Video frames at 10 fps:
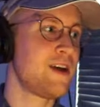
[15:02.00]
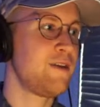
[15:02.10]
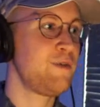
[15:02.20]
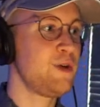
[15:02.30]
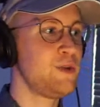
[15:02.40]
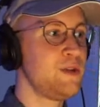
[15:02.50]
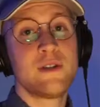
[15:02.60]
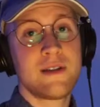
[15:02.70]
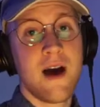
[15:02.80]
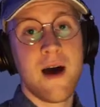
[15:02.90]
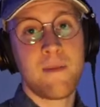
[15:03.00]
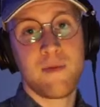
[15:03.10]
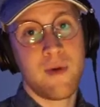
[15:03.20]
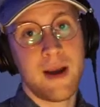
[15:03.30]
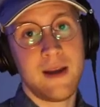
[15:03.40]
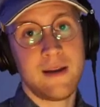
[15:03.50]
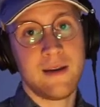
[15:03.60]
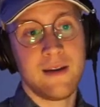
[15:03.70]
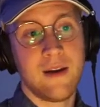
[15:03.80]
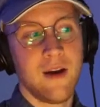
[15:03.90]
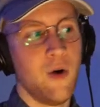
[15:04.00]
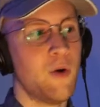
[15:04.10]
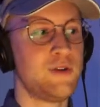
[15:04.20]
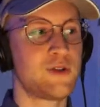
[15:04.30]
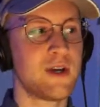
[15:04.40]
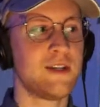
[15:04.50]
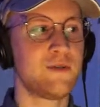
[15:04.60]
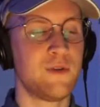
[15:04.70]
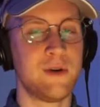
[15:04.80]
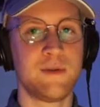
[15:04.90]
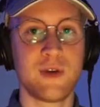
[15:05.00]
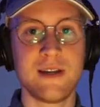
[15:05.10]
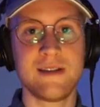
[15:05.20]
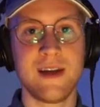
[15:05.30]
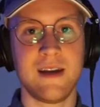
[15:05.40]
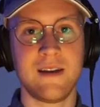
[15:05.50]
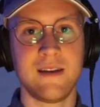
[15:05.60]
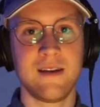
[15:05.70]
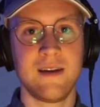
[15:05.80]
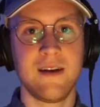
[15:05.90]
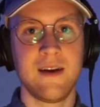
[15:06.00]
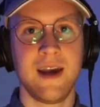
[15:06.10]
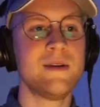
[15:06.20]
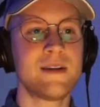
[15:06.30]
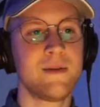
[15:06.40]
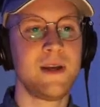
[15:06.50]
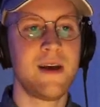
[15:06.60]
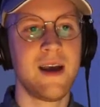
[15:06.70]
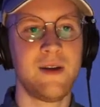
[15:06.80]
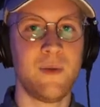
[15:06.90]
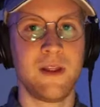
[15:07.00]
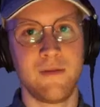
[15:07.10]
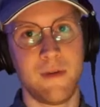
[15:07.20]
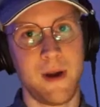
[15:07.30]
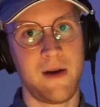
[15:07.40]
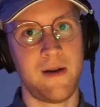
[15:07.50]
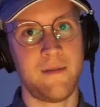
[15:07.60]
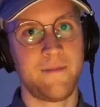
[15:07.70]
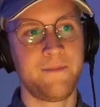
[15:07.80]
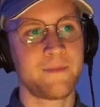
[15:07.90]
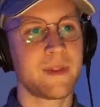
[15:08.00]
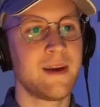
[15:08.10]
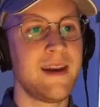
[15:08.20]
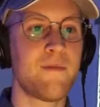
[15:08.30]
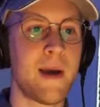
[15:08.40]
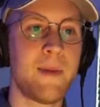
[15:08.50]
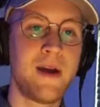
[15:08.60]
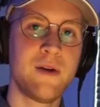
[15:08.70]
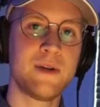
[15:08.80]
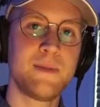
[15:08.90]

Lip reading: no matter if you use top, right, or if you use transform, translate, it's always going to be the height and width of the parent. Now, if